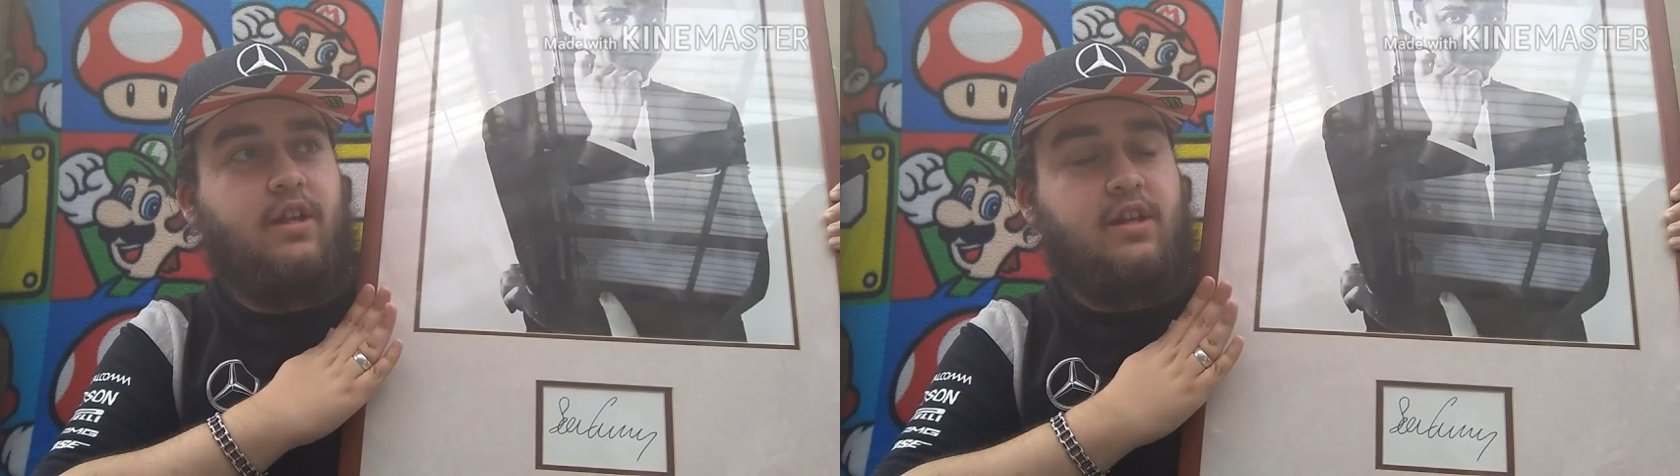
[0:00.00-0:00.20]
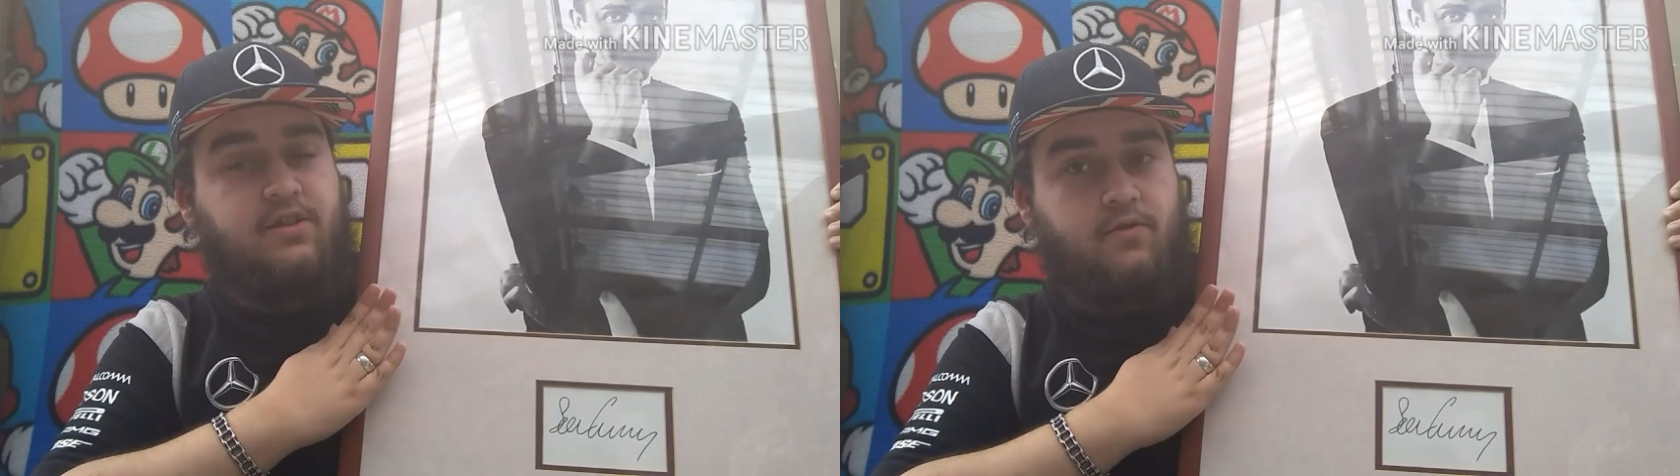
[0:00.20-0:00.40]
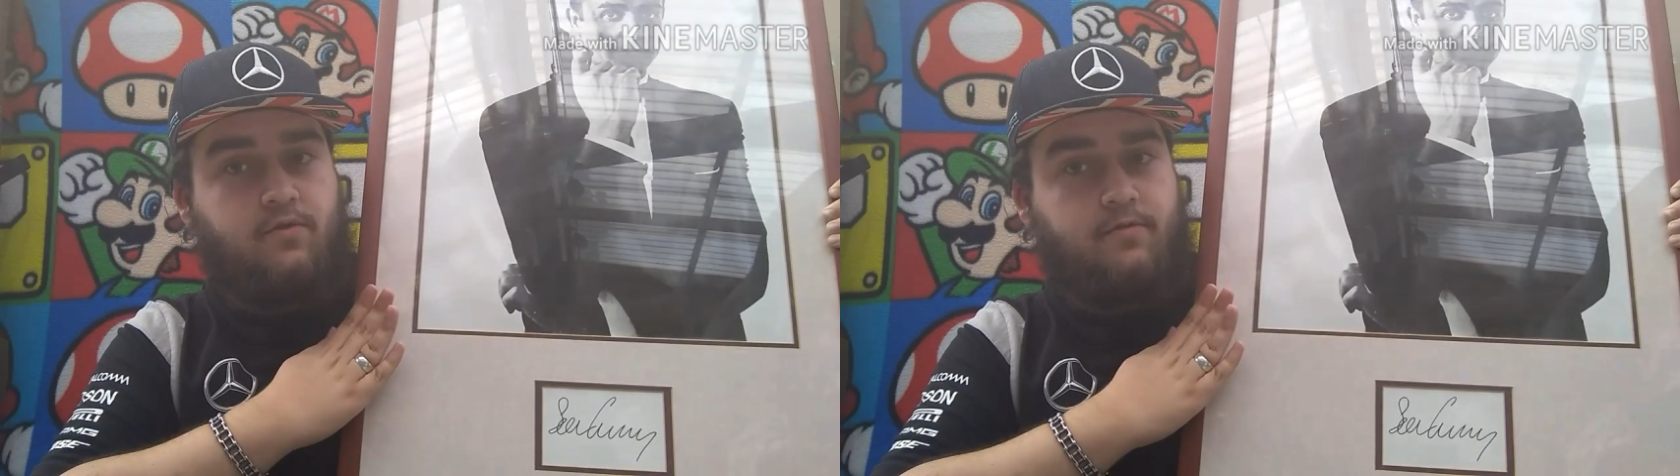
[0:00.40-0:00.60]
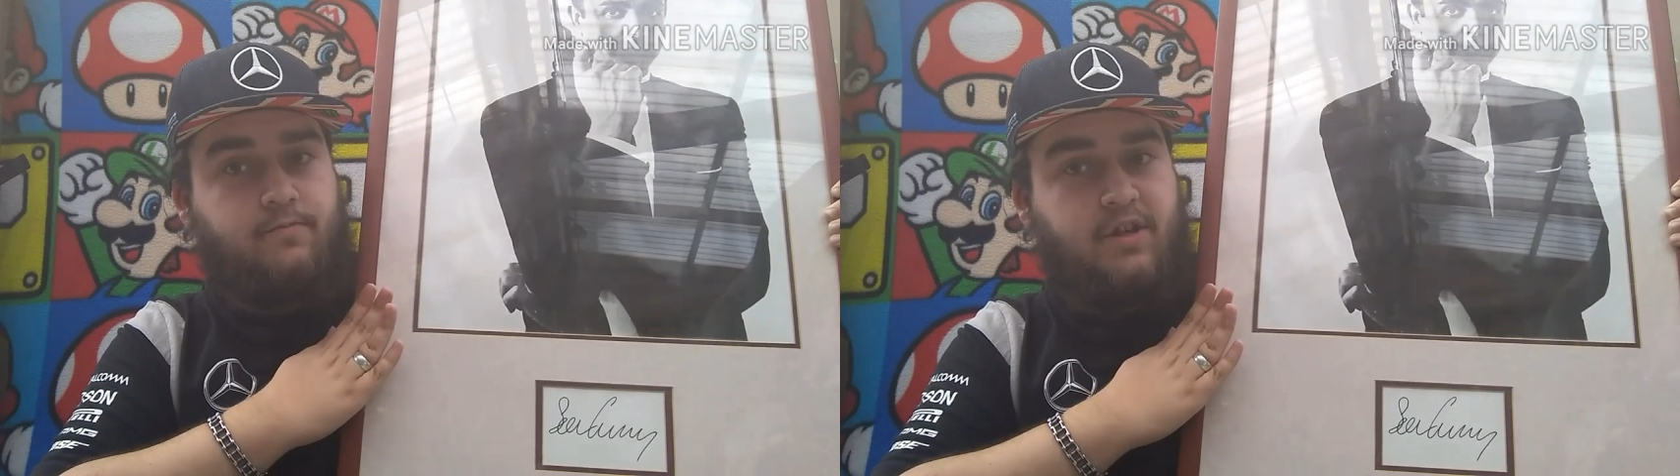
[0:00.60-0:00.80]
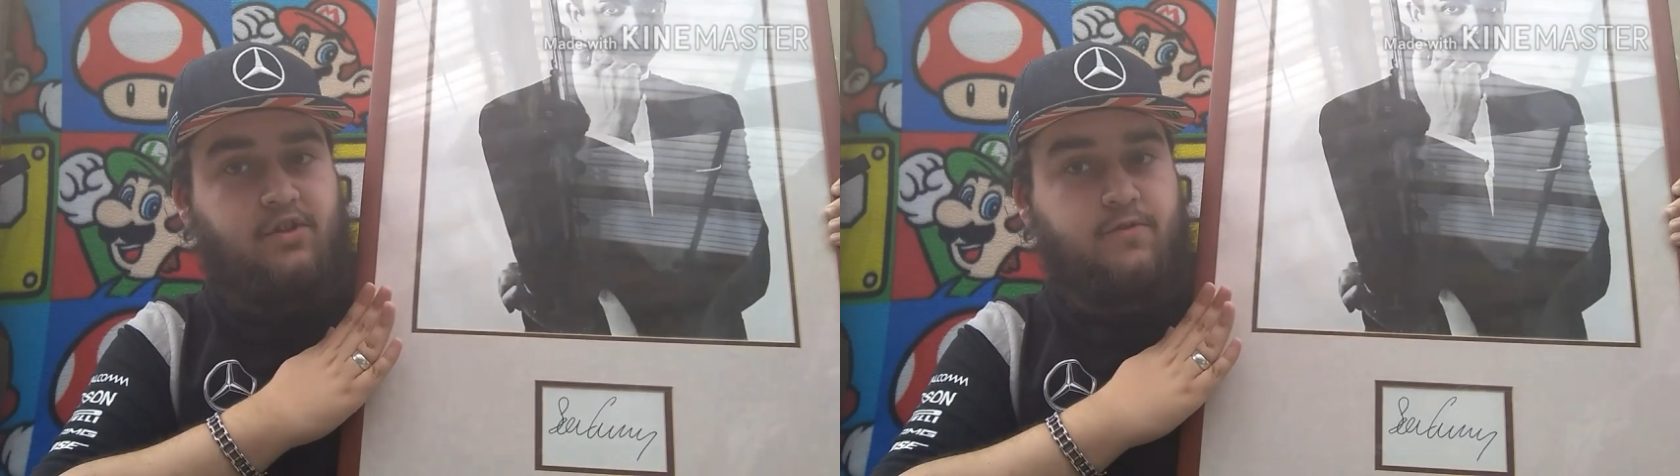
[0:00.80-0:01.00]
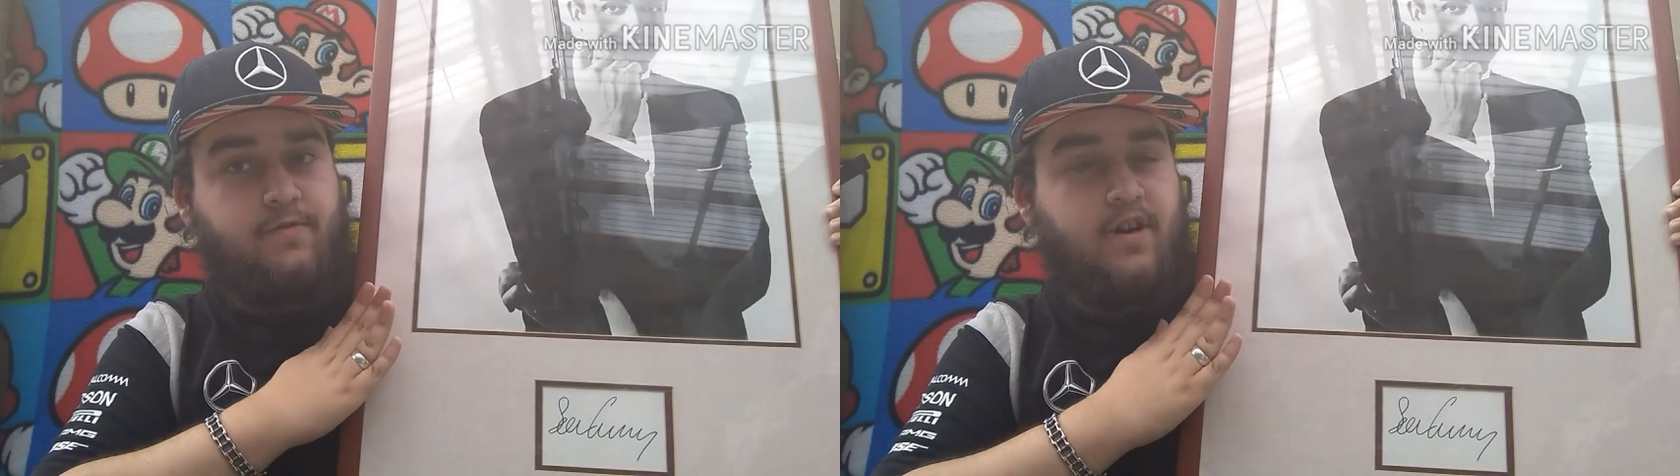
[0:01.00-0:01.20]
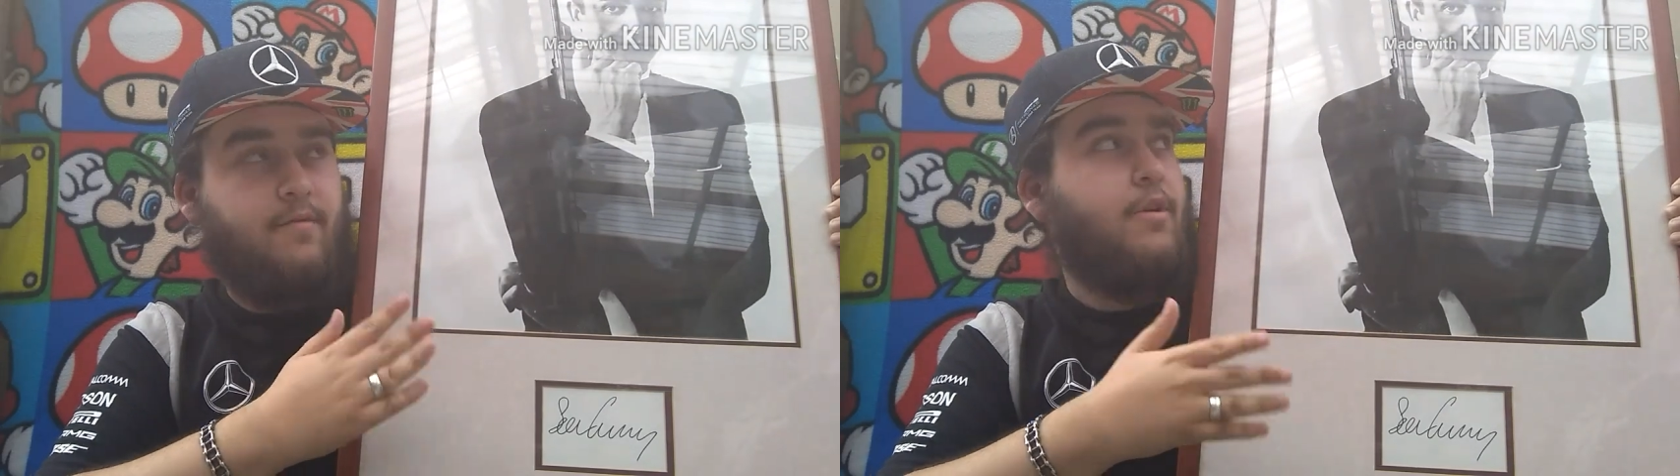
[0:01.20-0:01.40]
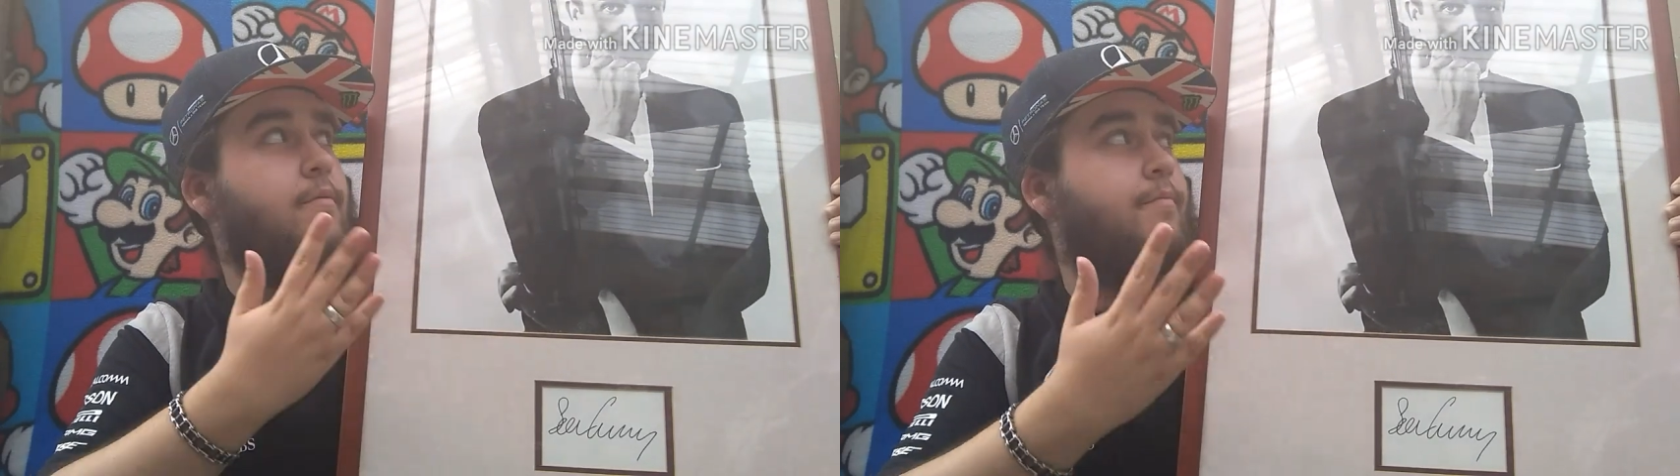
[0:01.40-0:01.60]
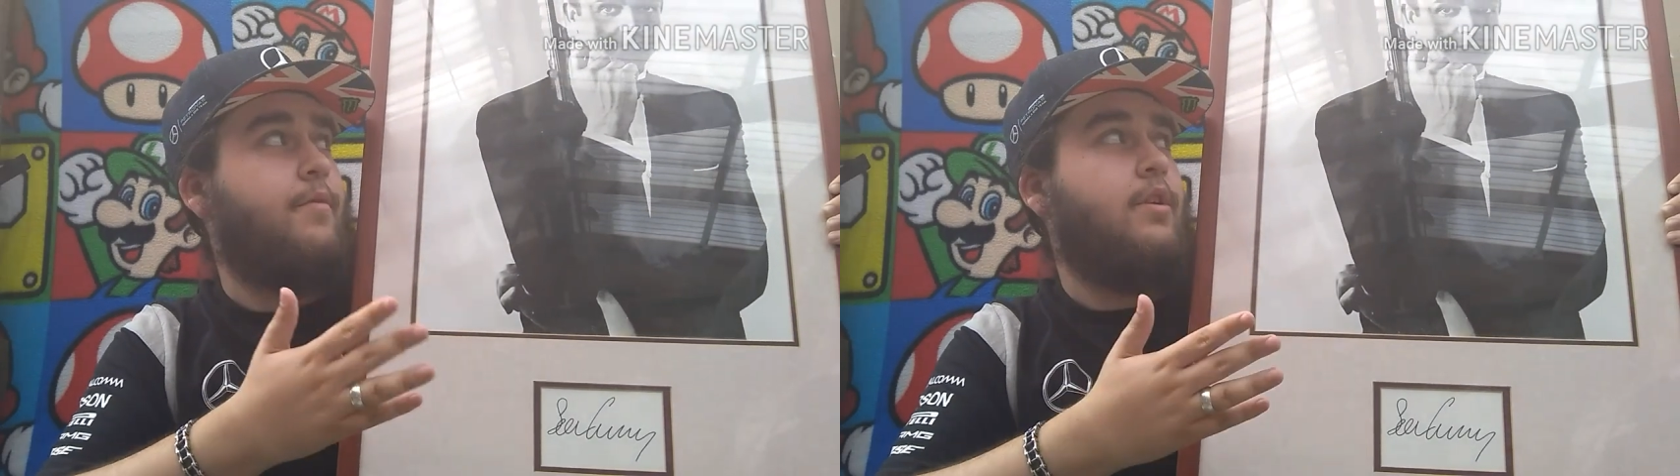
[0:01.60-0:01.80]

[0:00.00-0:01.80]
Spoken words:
is a good picture framer,